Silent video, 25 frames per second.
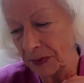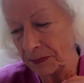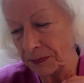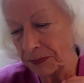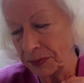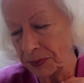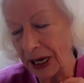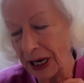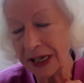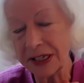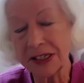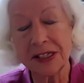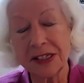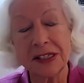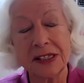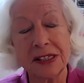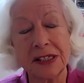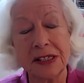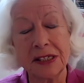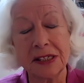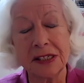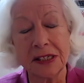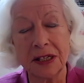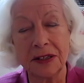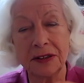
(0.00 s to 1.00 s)

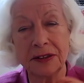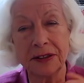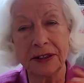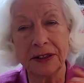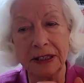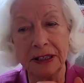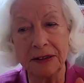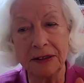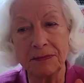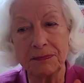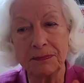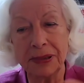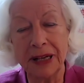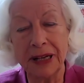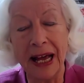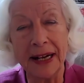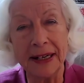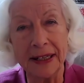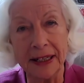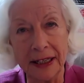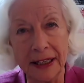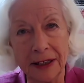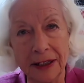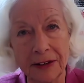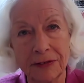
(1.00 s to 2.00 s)
practices and the
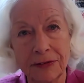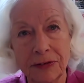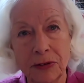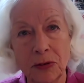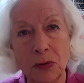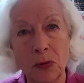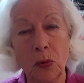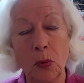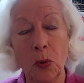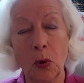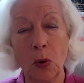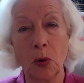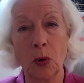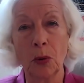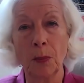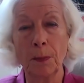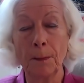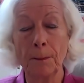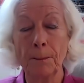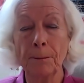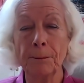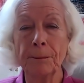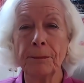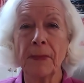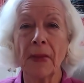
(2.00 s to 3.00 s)
planning for war.
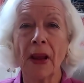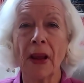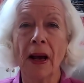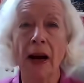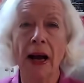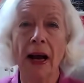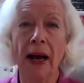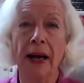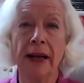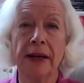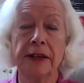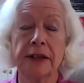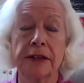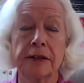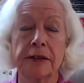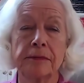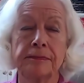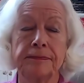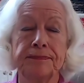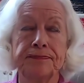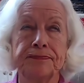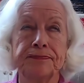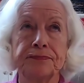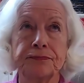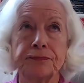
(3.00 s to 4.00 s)
And
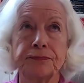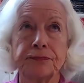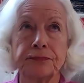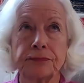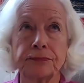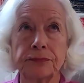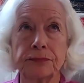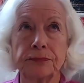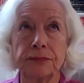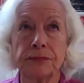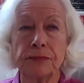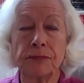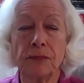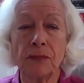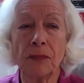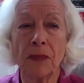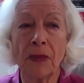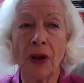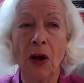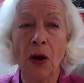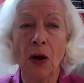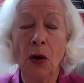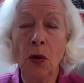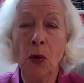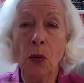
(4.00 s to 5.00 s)

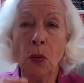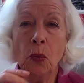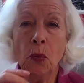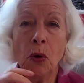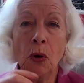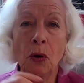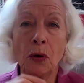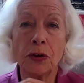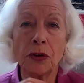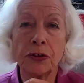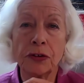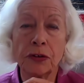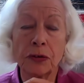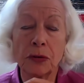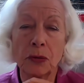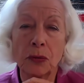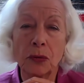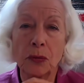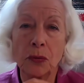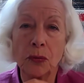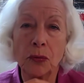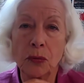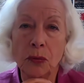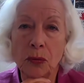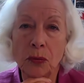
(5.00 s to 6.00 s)
what
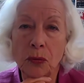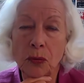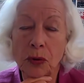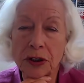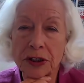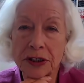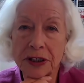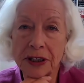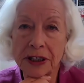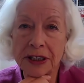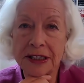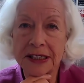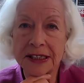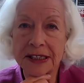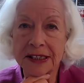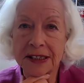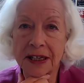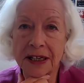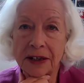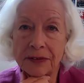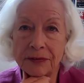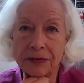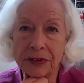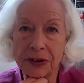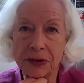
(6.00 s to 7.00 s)
I
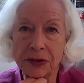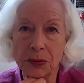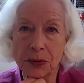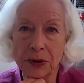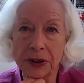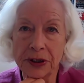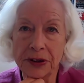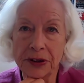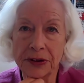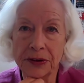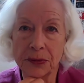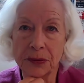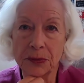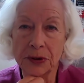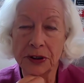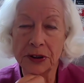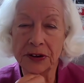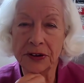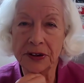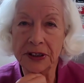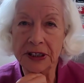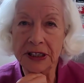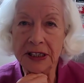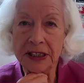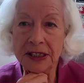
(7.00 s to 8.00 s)
discovered
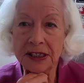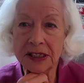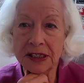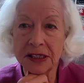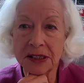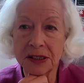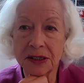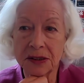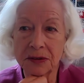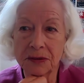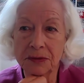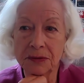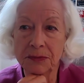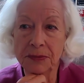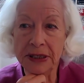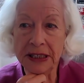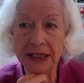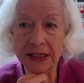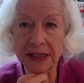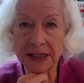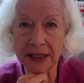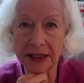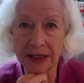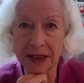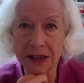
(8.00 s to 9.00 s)
with these
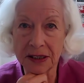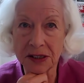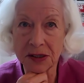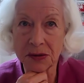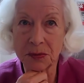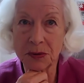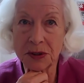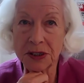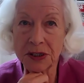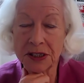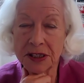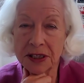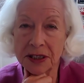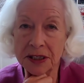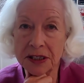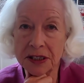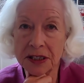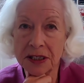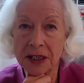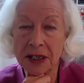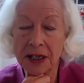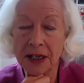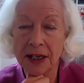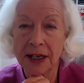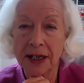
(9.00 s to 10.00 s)
meetings was that
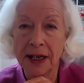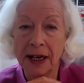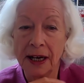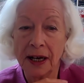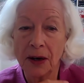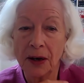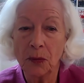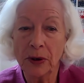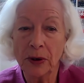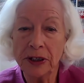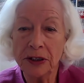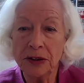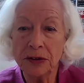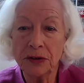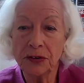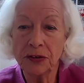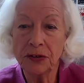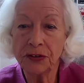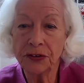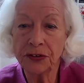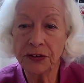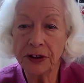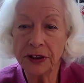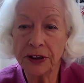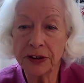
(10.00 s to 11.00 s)
when you
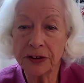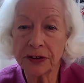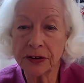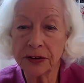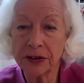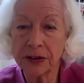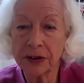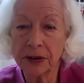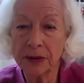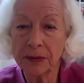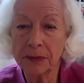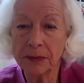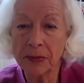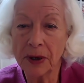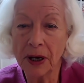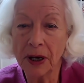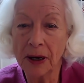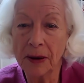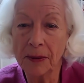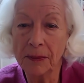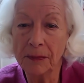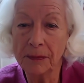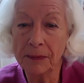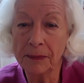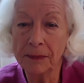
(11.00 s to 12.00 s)
sit
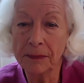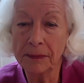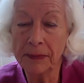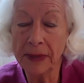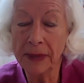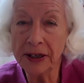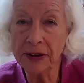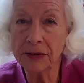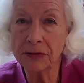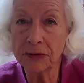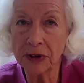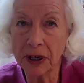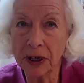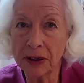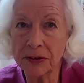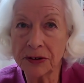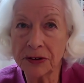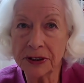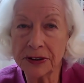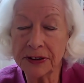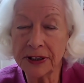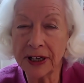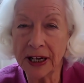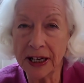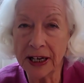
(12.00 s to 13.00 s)
men around a
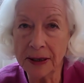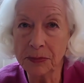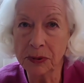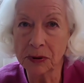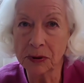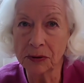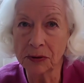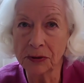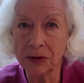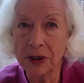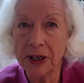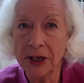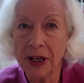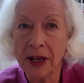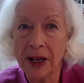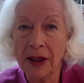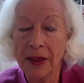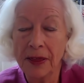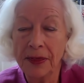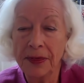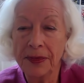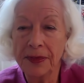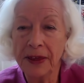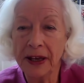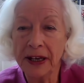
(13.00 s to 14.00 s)
table,
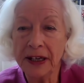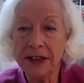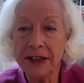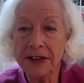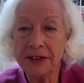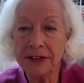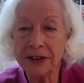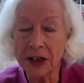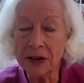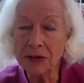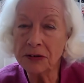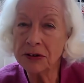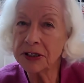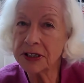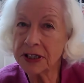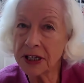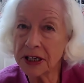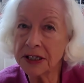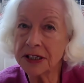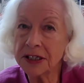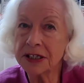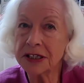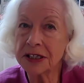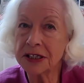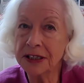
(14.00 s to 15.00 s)
they don't
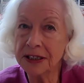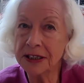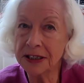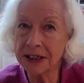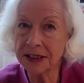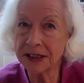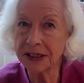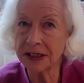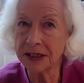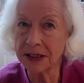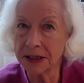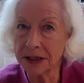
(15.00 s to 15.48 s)
tend to listen